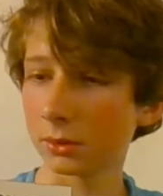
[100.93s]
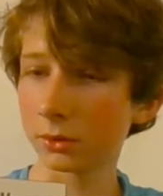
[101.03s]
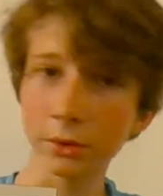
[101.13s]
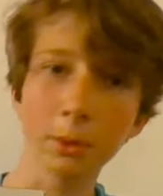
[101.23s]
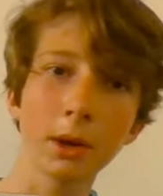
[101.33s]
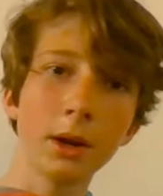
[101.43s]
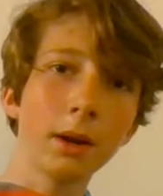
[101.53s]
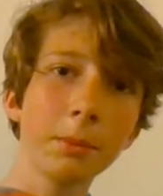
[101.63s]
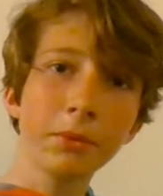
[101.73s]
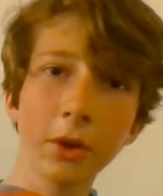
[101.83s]
So,
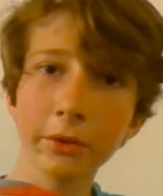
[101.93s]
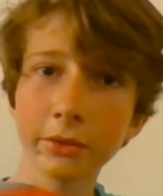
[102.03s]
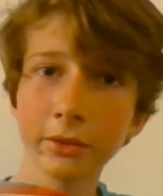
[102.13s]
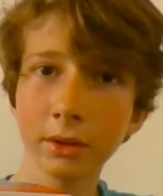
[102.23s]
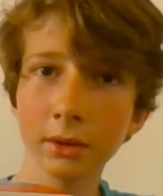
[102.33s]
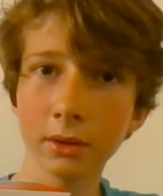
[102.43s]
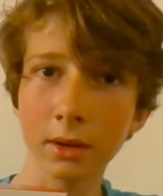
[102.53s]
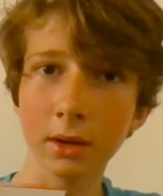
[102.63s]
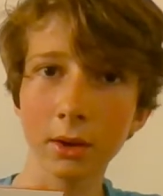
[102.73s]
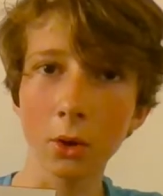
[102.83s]
up first,
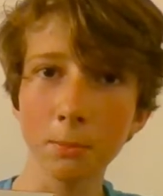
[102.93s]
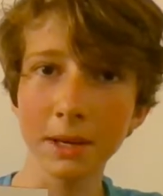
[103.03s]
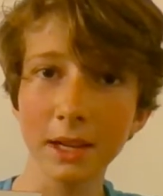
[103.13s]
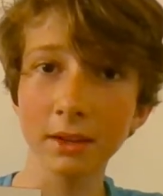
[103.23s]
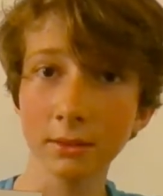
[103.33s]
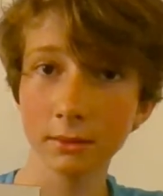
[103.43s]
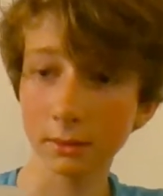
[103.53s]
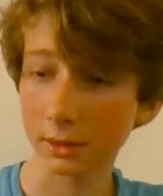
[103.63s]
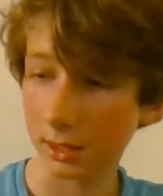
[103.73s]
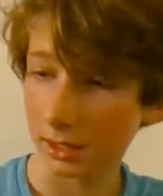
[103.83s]
opening
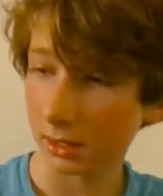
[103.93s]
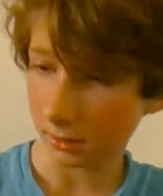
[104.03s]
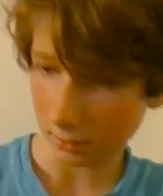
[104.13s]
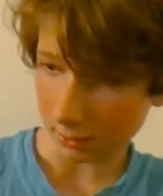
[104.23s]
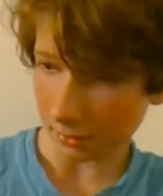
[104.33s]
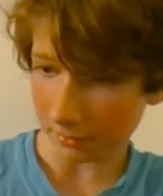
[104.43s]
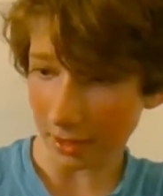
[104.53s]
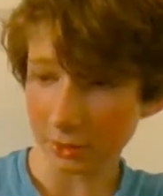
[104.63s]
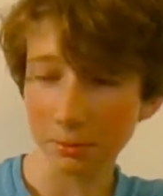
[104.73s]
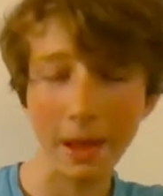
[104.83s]
the
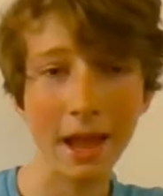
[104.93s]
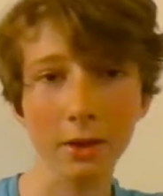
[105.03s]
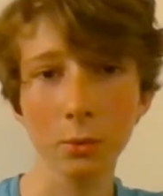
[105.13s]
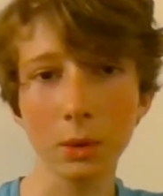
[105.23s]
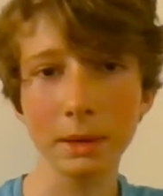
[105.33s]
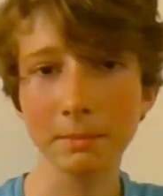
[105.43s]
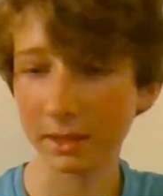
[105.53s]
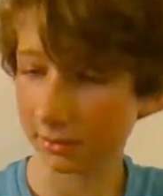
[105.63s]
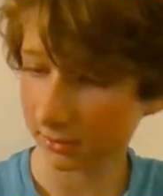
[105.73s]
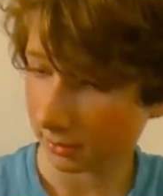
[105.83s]
value pack
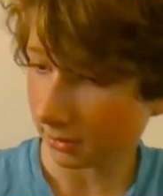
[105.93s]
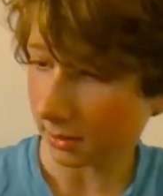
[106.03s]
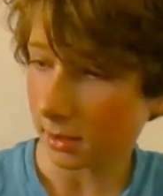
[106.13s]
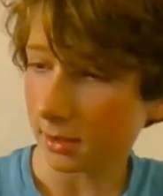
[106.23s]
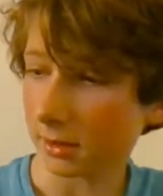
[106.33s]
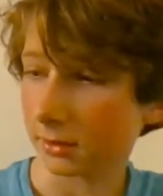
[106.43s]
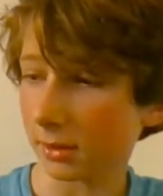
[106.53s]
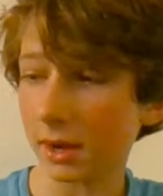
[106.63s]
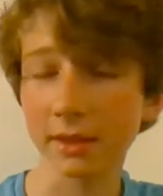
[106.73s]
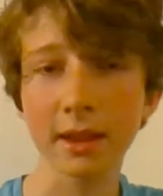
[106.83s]
Weetbix
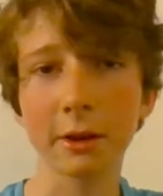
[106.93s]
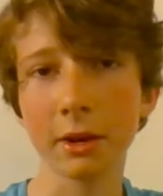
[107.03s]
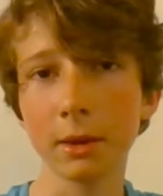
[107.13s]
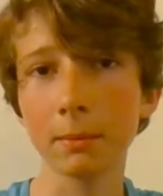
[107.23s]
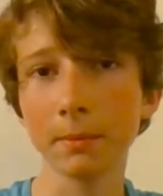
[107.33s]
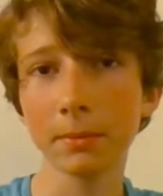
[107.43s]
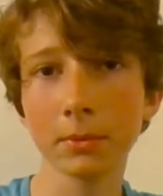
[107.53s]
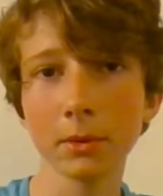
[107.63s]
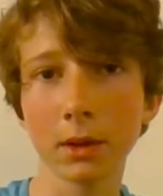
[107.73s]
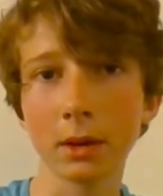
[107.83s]
Sanitarium
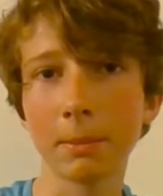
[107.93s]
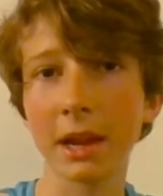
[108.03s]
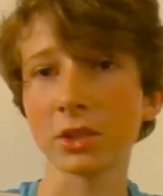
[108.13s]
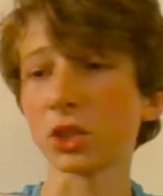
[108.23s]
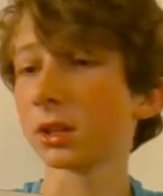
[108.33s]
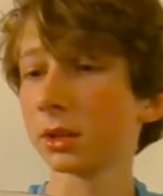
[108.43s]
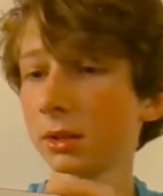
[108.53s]
packaging.